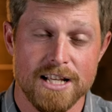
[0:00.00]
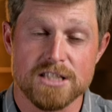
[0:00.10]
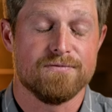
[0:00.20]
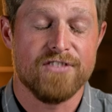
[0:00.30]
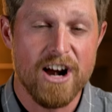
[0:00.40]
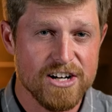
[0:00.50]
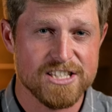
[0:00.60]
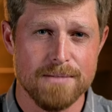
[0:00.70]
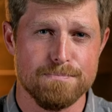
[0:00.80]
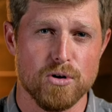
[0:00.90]
It's very
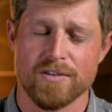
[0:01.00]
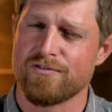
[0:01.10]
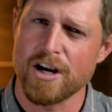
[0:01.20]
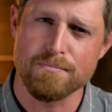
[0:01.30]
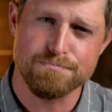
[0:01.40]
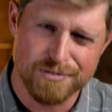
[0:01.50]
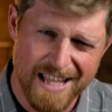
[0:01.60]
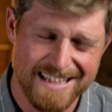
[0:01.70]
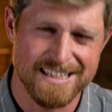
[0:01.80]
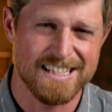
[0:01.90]
simple and very
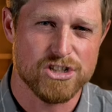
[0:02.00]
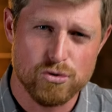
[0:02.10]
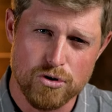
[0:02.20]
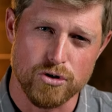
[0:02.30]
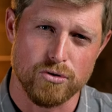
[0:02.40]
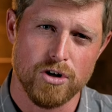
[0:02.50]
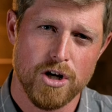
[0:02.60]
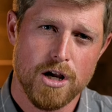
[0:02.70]
blatantly true.